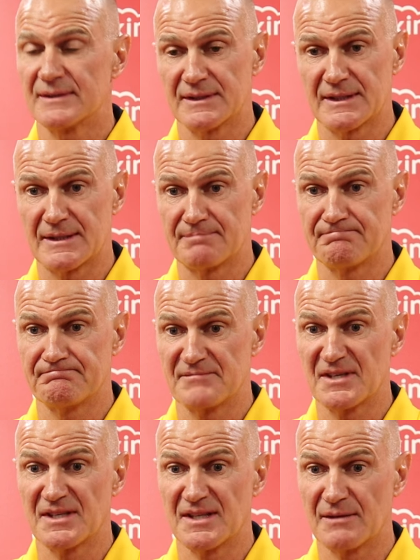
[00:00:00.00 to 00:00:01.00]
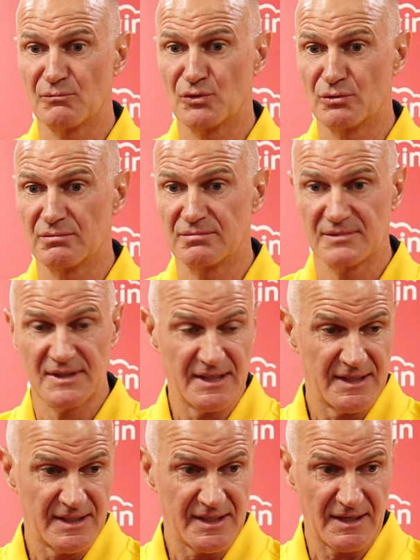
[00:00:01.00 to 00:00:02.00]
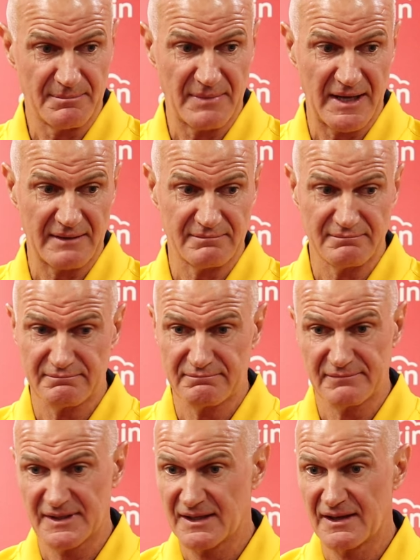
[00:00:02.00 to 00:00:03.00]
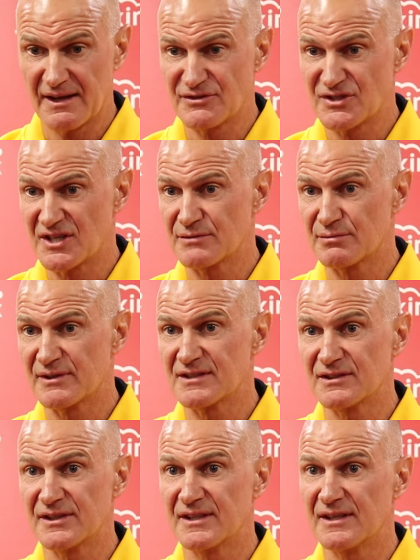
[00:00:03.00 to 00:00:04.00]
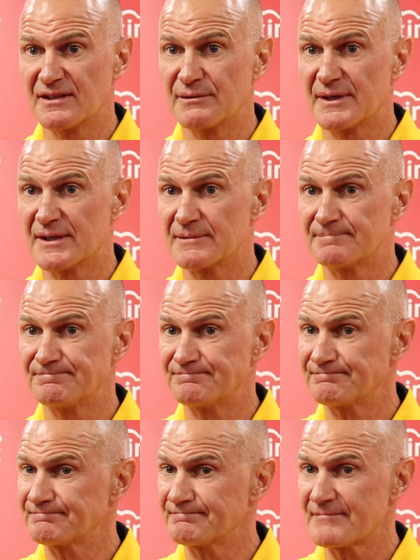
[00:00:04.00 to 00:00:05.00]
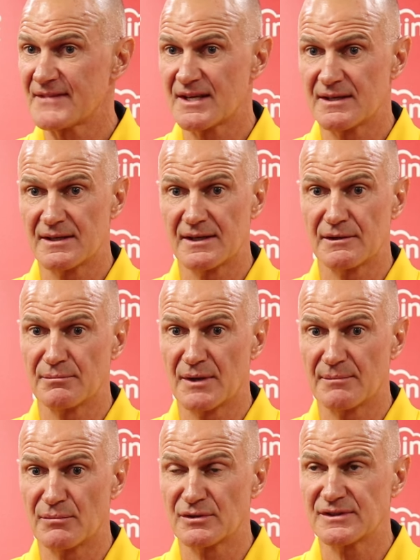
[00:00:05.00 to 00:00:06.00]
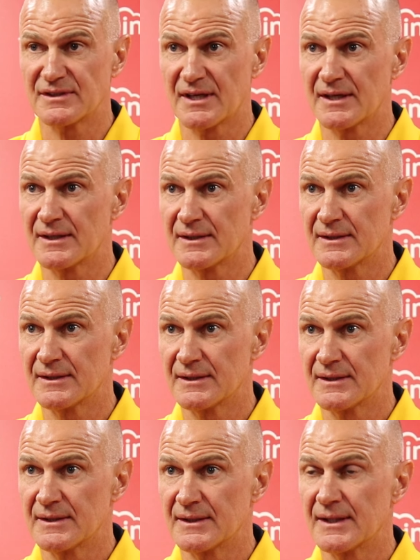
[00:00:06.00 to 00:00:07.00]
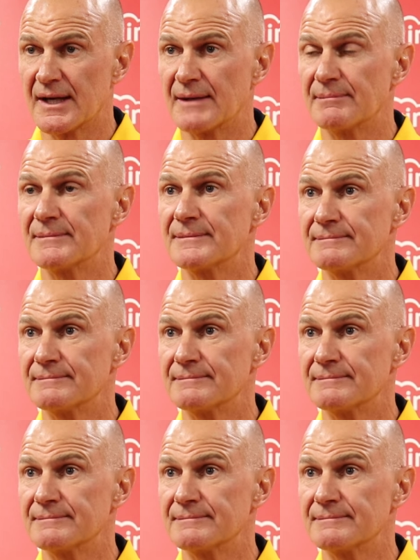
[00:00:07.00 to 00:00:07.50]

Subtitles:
And then we'll come back, you know, have 6 weeks leading into our Boxing Day game.